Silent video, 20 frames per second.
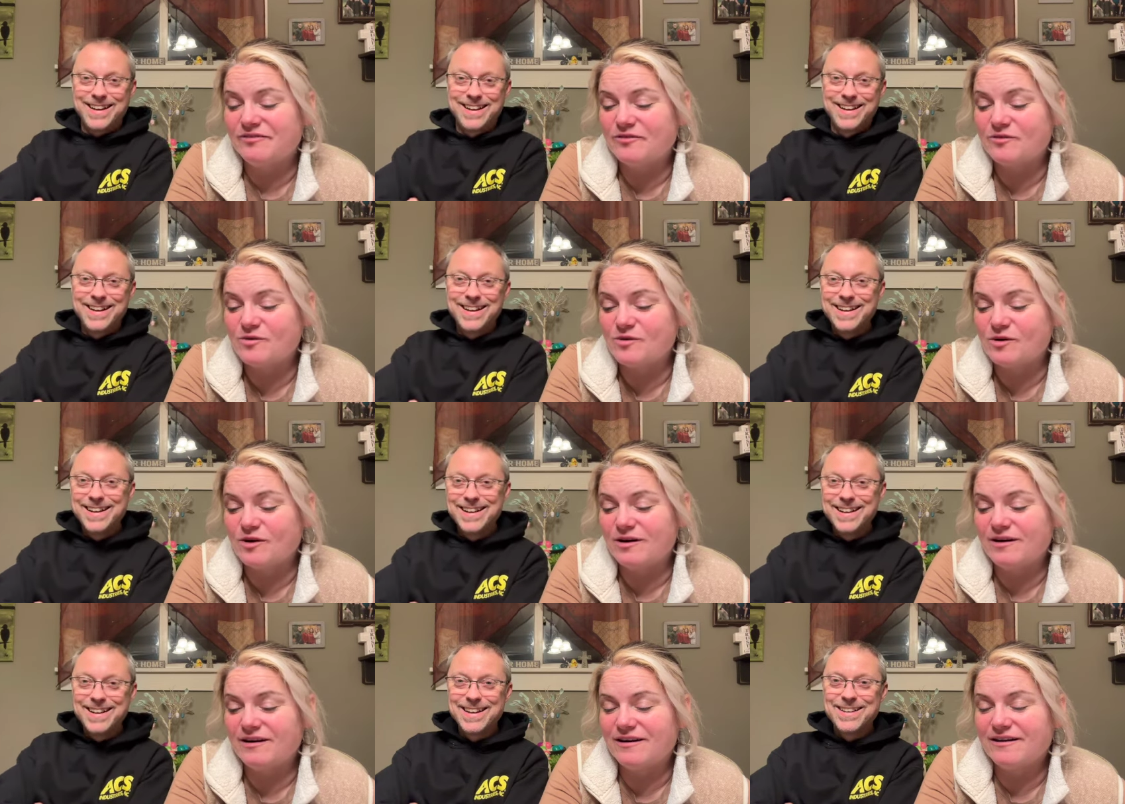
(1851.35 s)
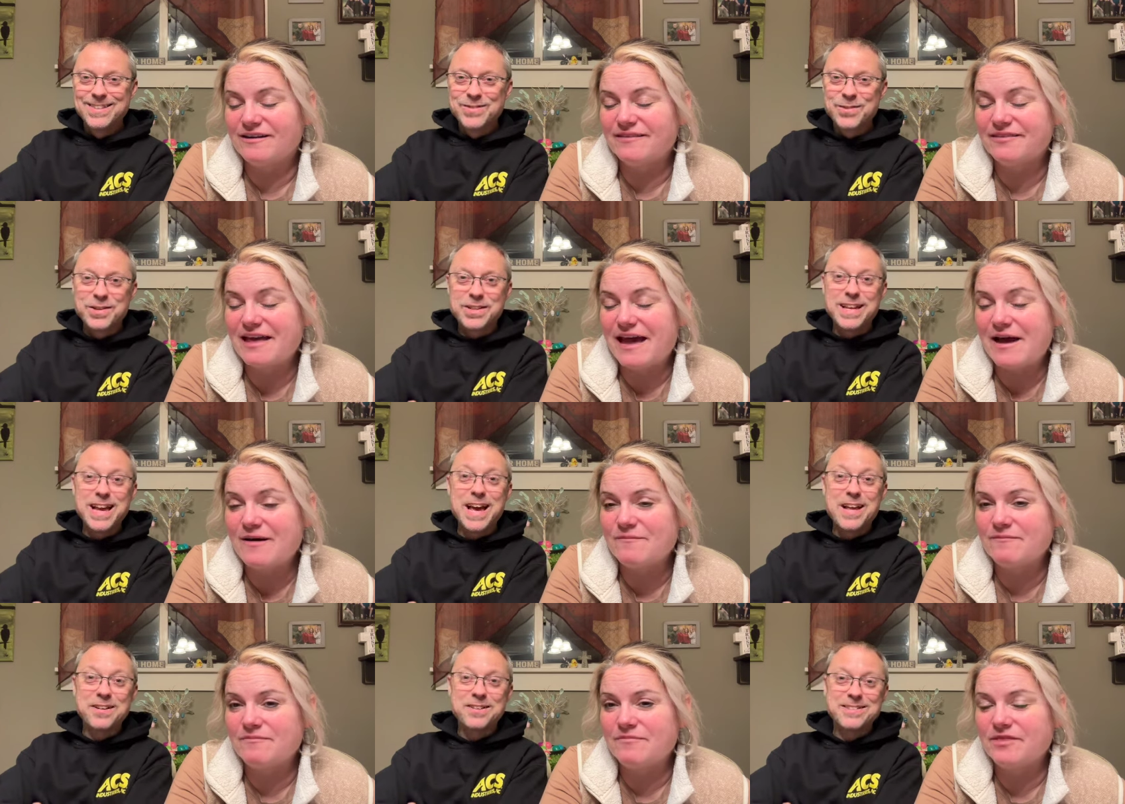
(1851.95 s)
Speaker 1: for that, the
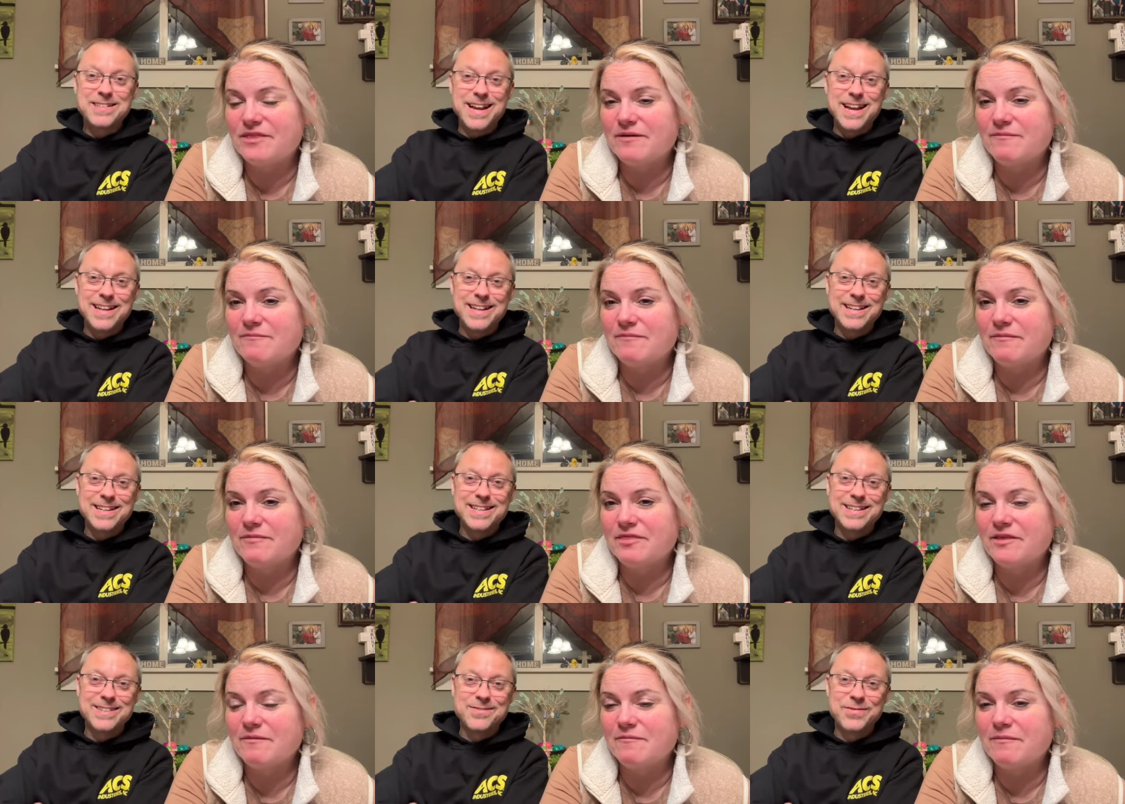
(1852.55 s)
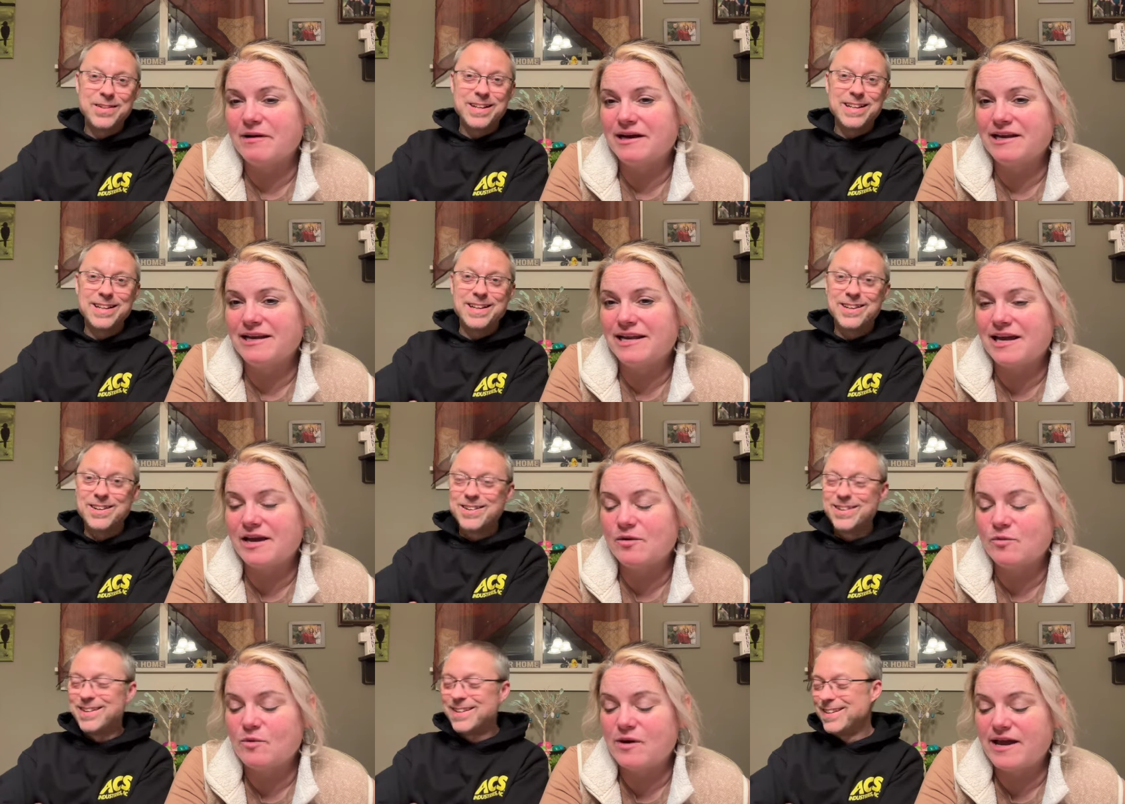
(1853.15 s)
entertaining the, the Monday
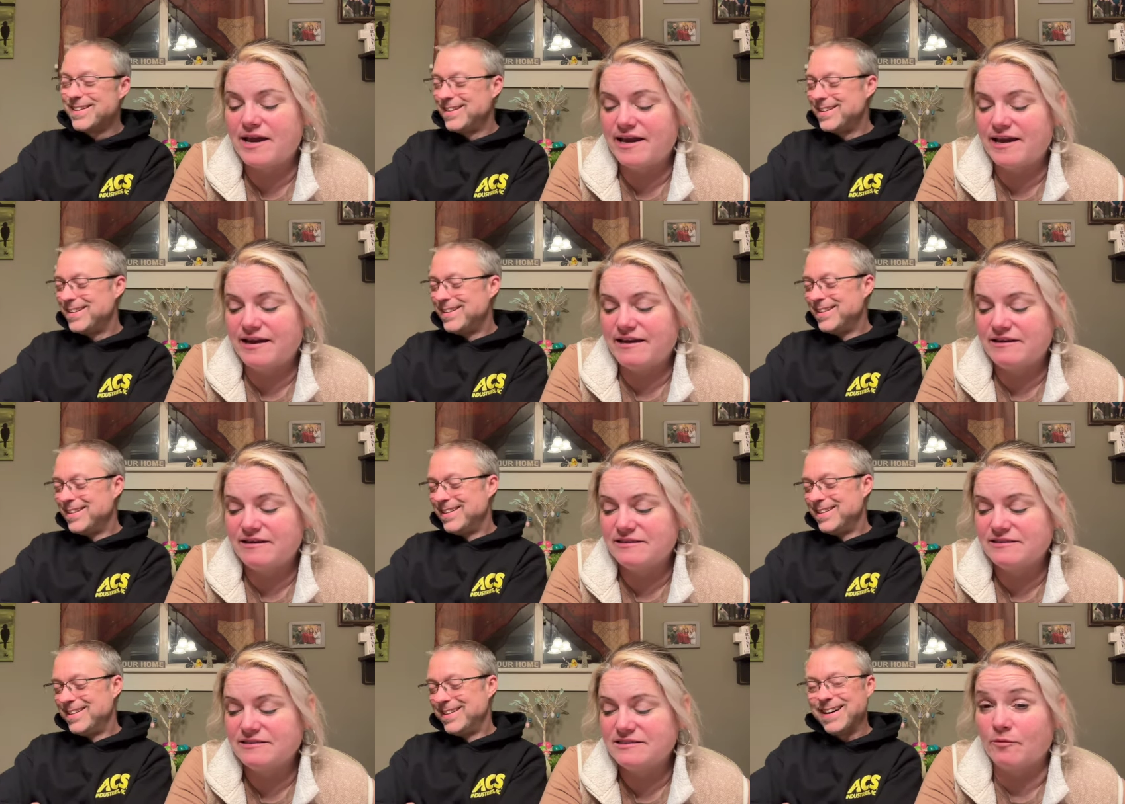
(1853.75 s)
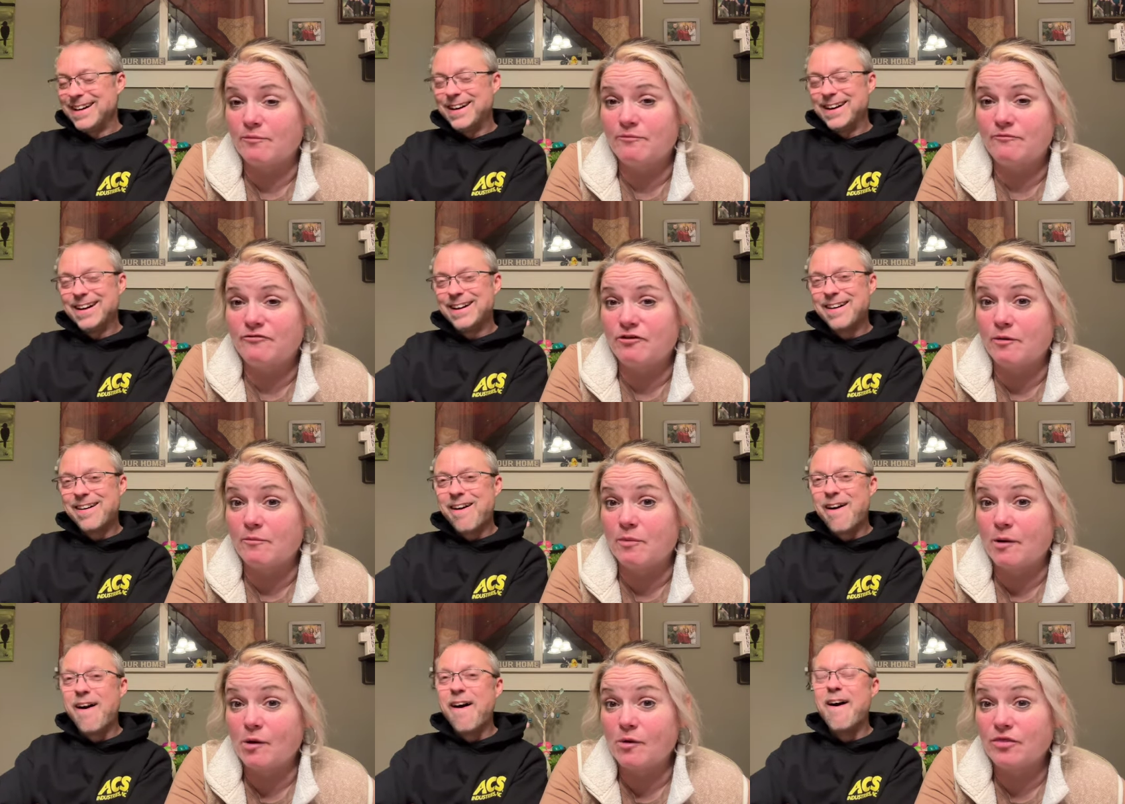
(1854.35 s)
weigh-ins yeah. for
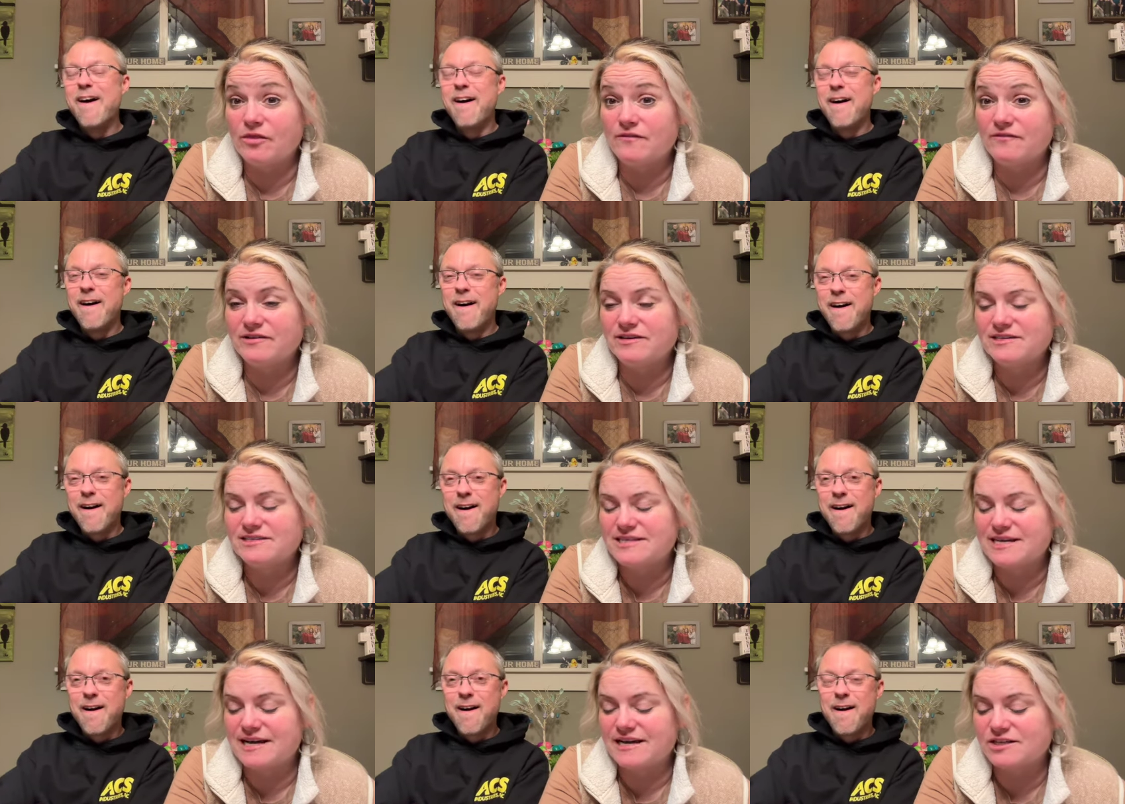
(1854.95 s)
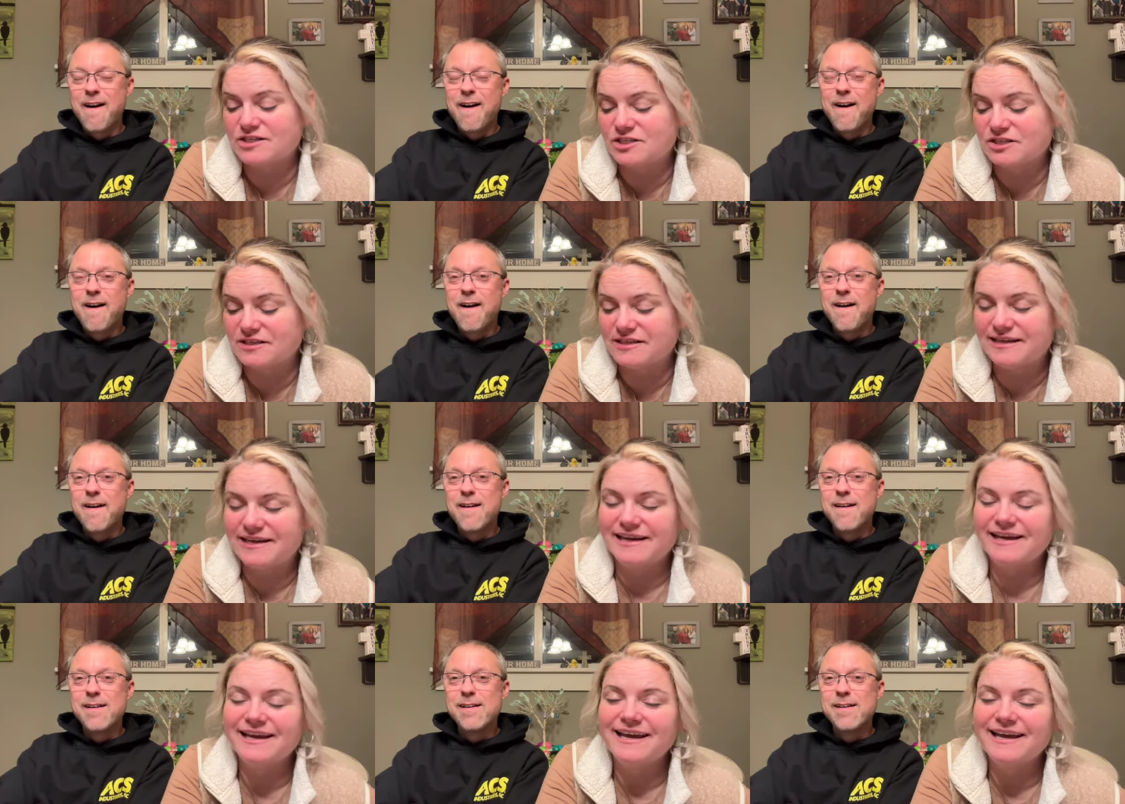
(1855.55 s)
both of us, actually.